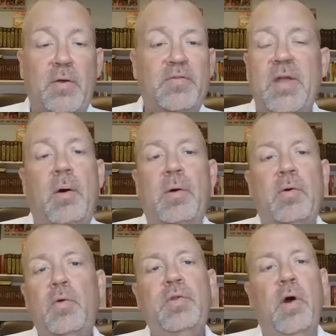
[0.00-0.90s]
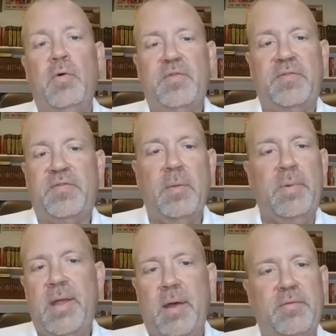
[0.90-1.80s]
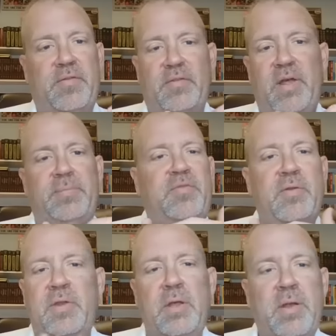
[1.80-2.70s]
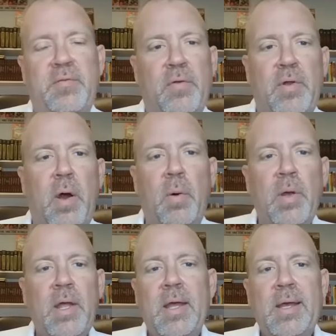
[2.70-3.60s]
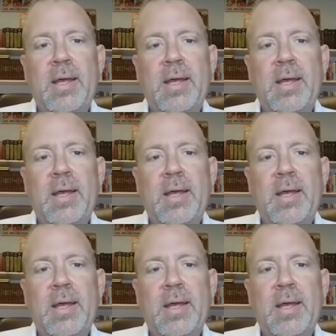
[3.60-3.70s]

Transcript: He goes, now, who knows if somebody else slips? You never know.